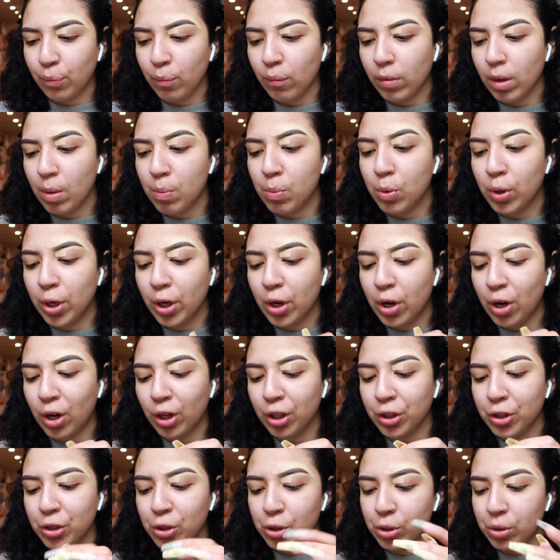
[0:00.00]
muy
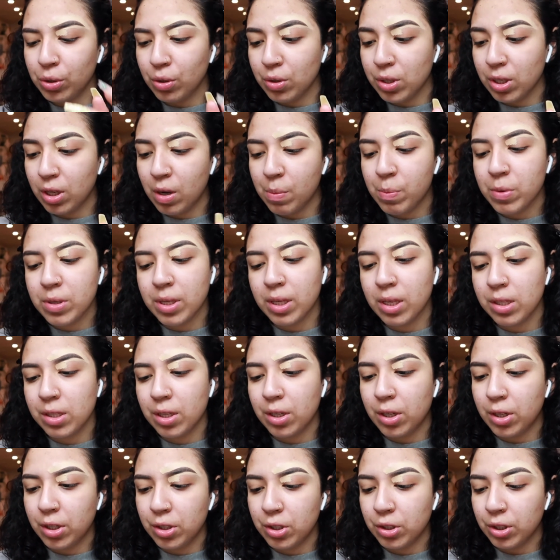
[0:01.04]
harsh. No sé cómo se dice
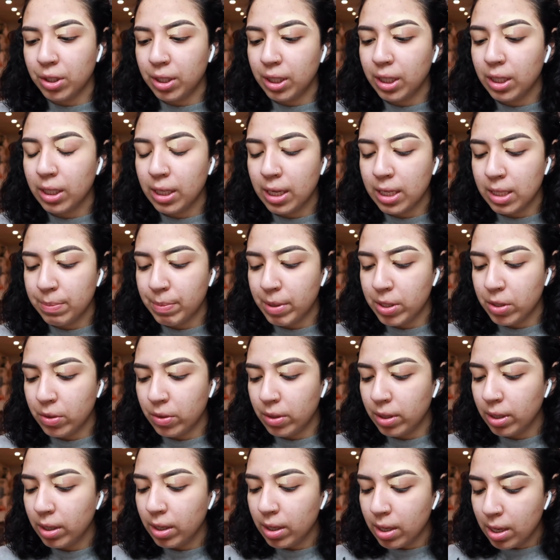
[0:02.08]
harsh en español.
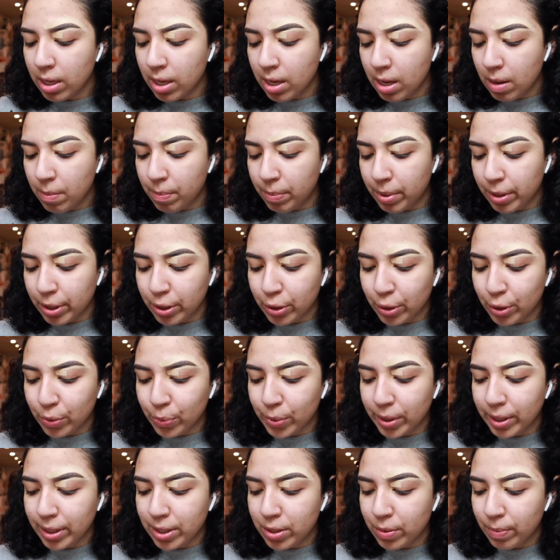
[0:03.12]
But you don't
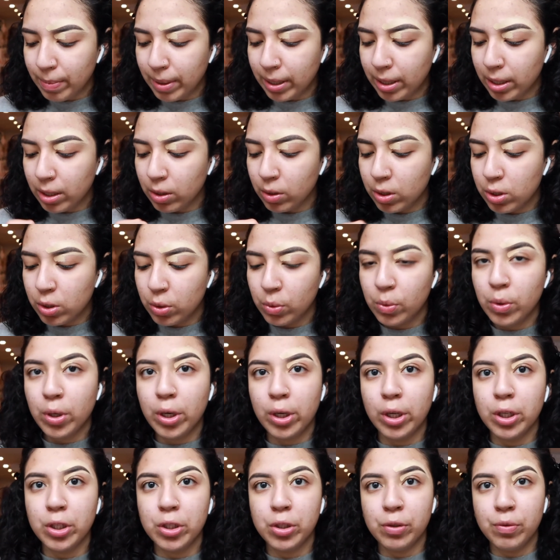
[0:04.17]
want it to make it look too
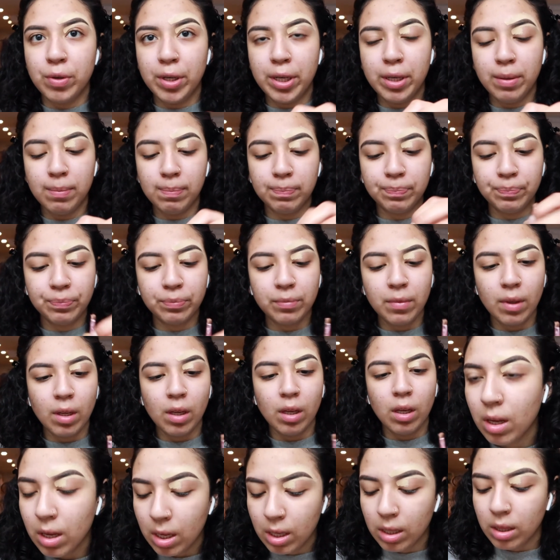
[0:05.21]
harsh, right?
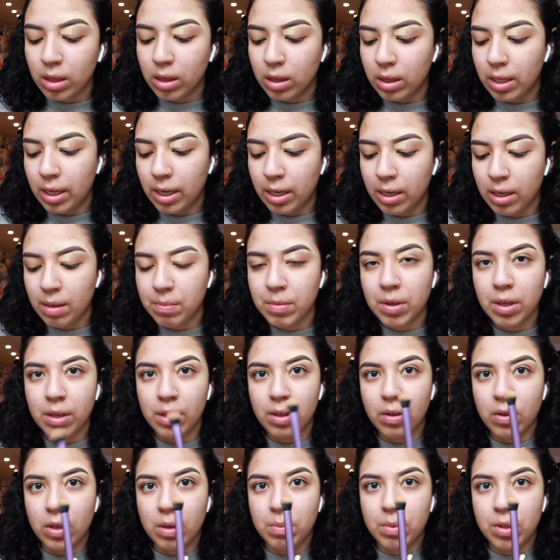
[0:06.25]
Then I'm gonna
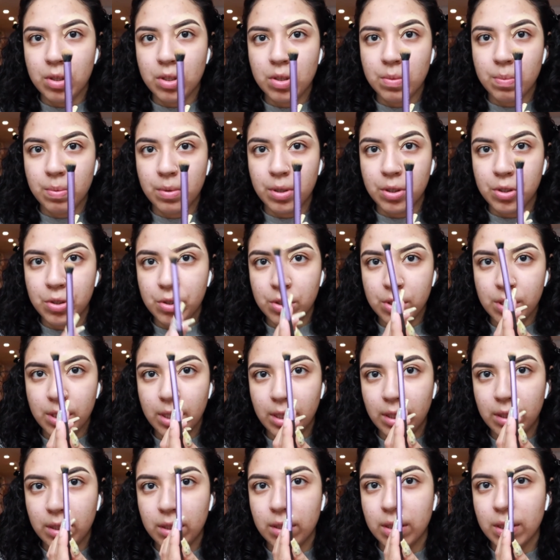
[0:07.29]
grab this brush
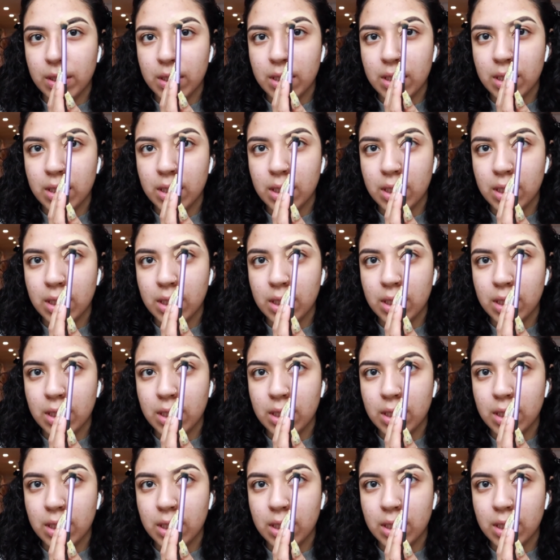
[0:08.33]
like this.